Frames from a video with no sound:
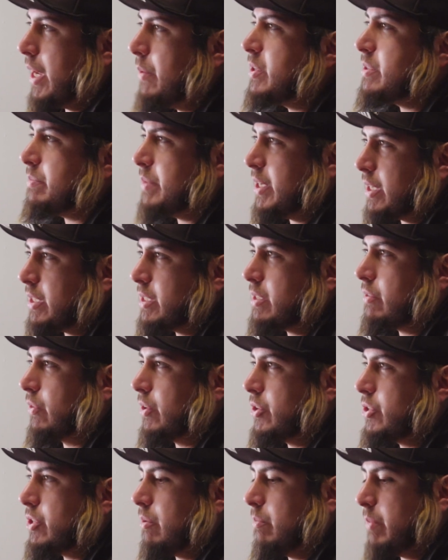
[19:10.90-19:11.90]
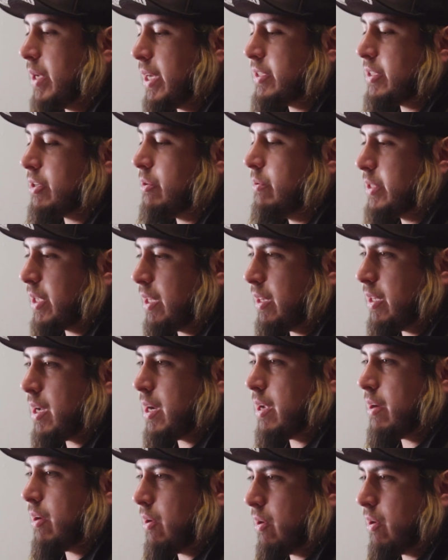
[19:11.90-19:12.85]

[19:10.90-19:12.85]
It was mixed for sure. Mexico's a lot